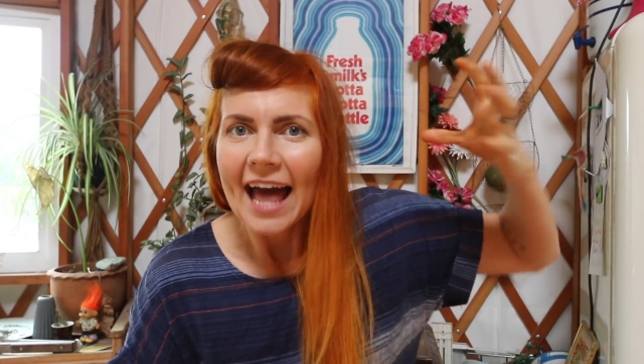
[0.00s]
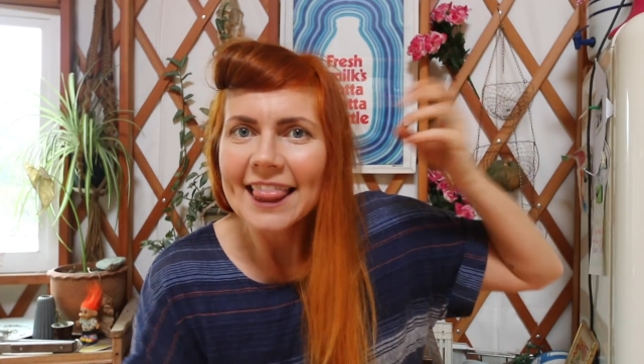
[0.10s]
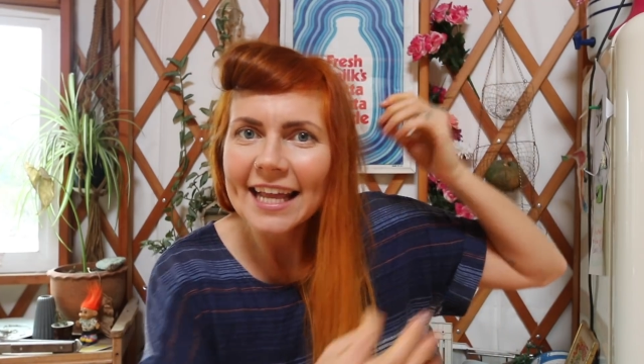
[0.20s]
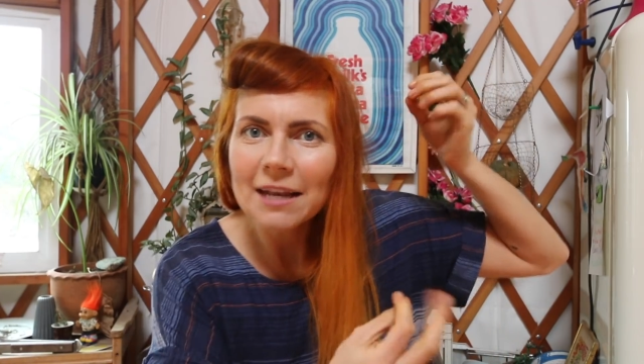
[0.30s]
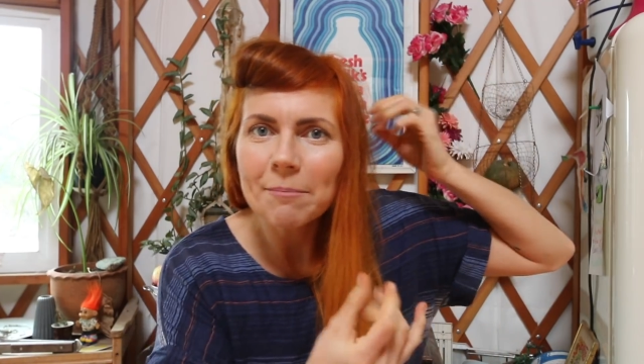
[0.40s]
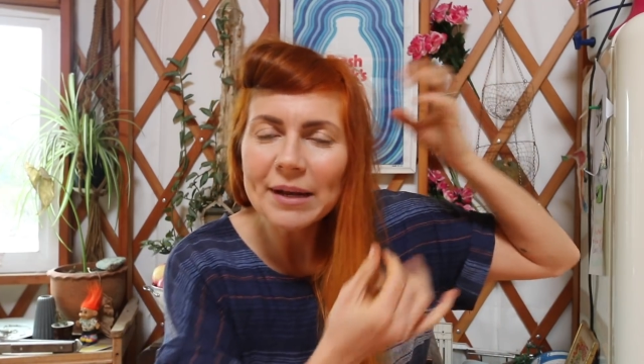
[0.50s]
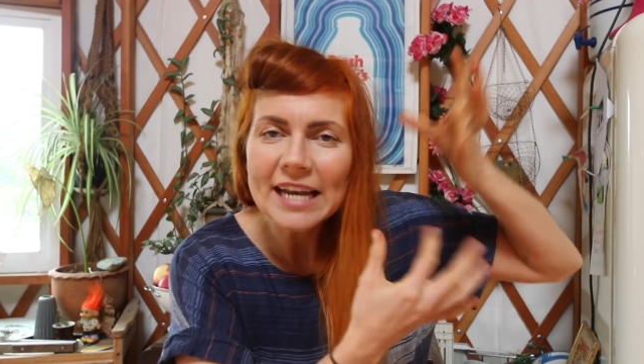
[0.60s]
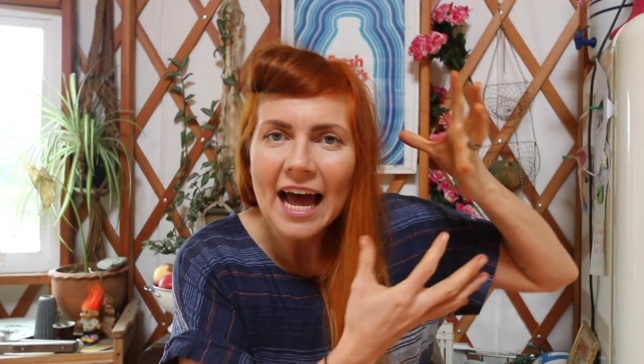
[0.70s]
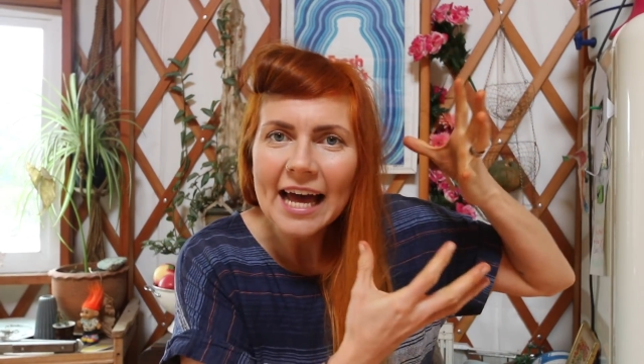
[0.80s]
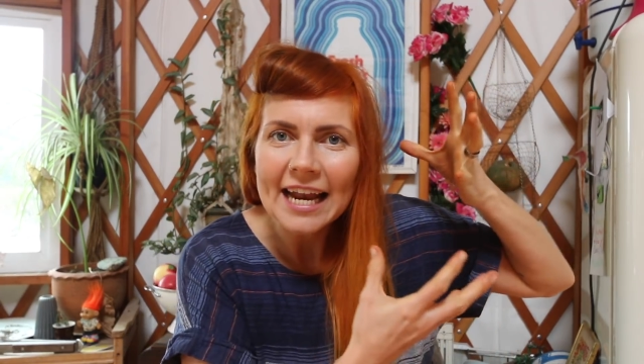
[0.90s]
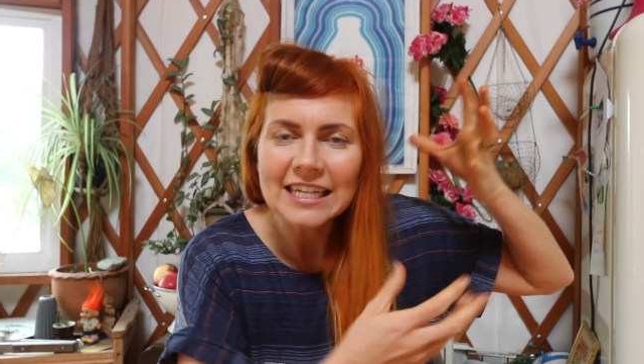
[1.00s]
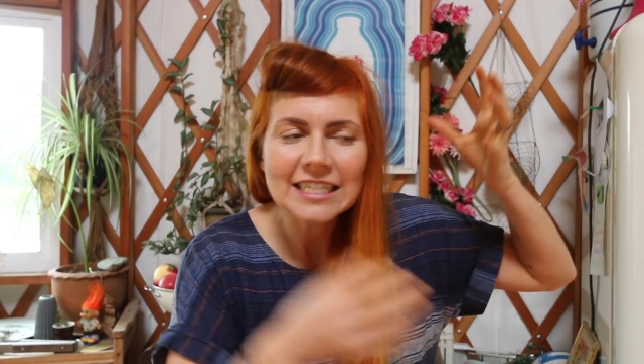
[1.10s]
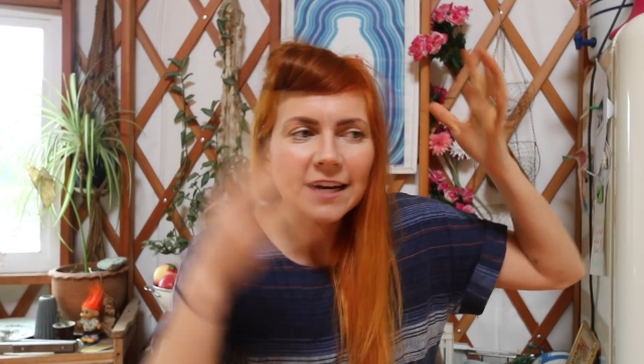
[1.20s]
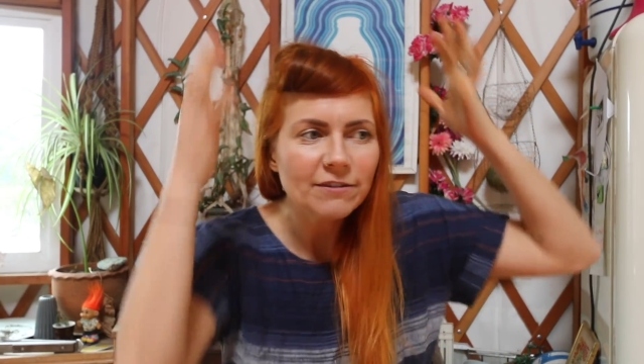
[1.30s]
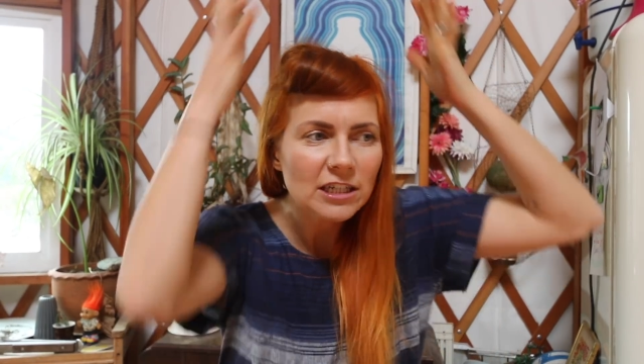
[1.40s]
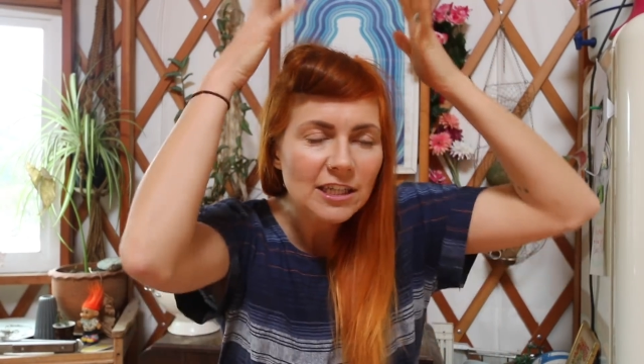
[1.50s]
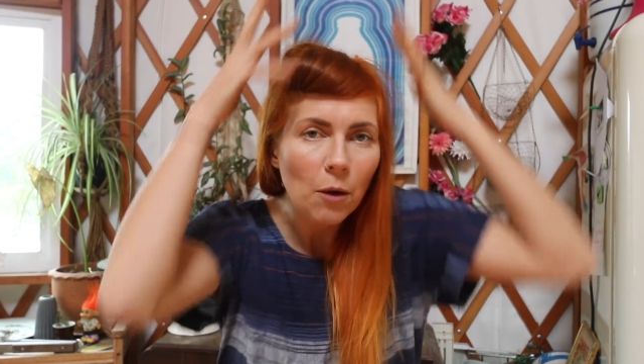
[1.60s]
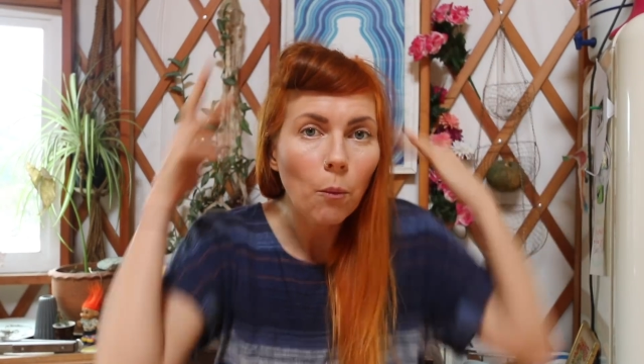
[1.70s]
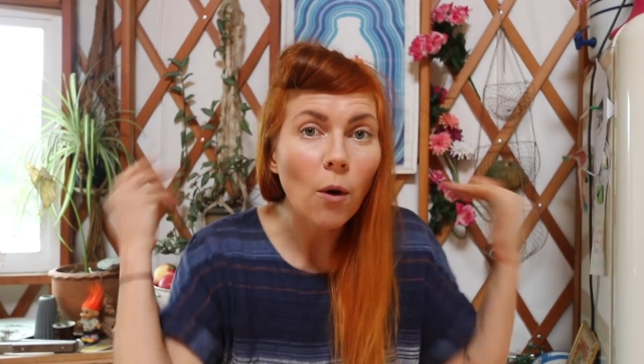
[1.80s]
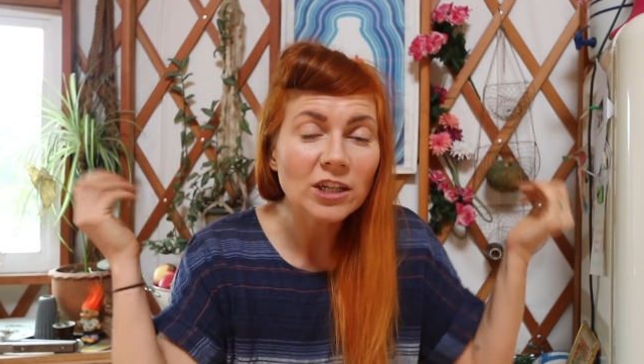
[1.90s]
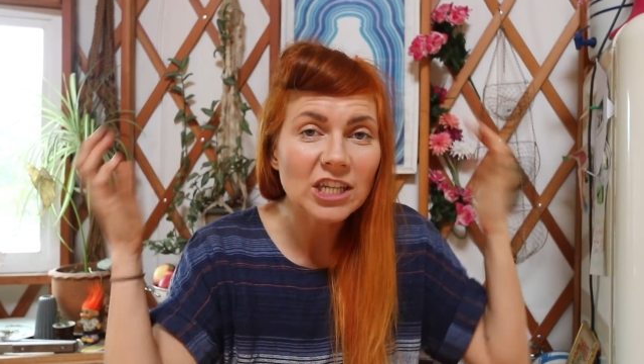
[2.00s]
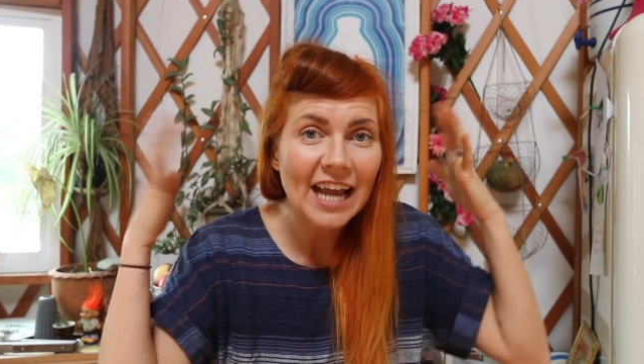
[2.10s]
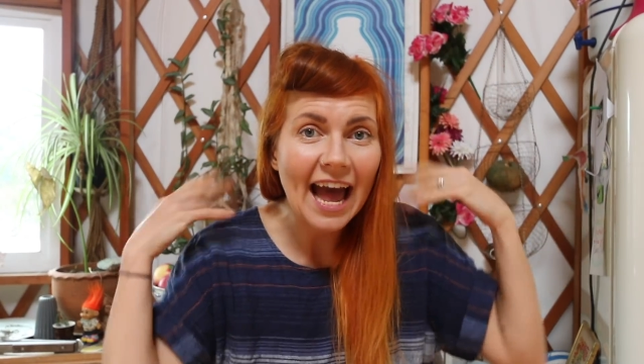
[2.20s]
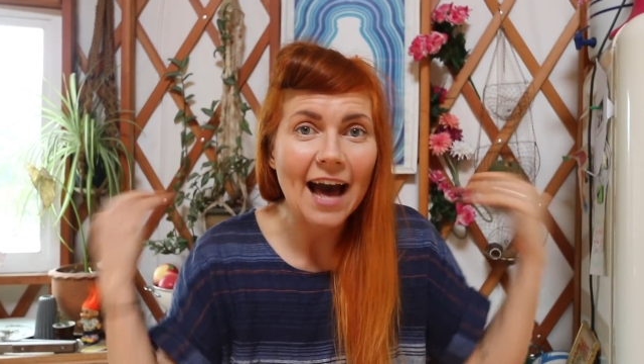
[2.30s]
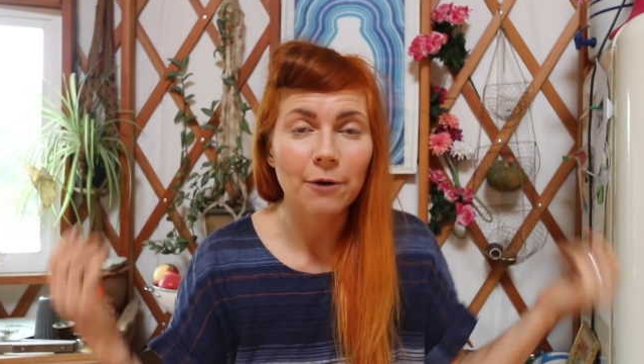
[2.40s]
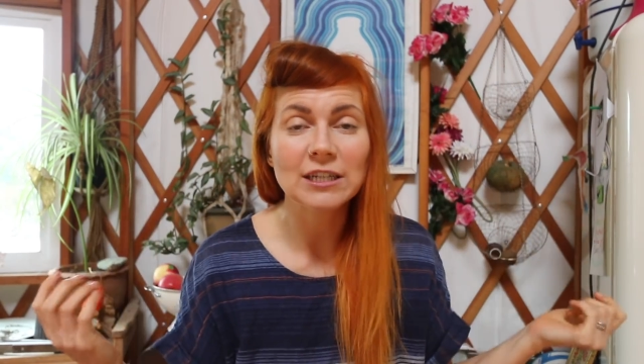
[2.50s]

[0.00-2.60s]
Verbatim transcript: And then the banana, instead of just like washing out,